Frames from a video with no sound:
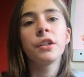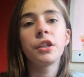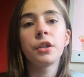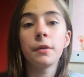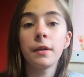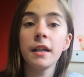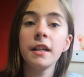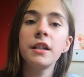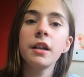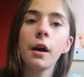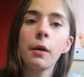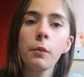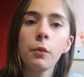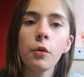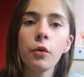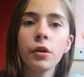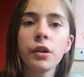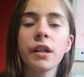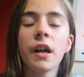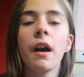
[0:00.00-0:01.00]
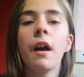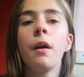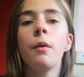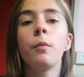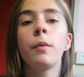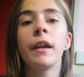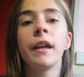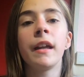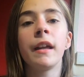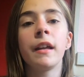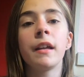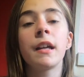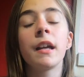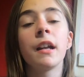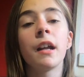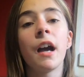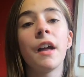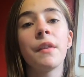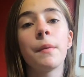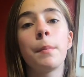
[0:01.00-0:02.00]
To heat our water, we can
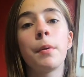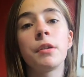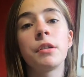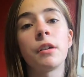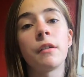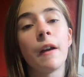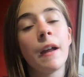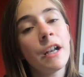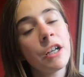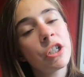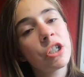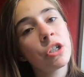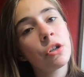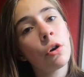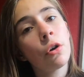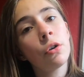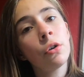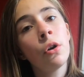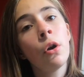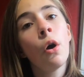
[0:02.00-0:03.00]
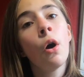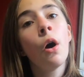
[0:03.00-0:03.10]
either put our engine on.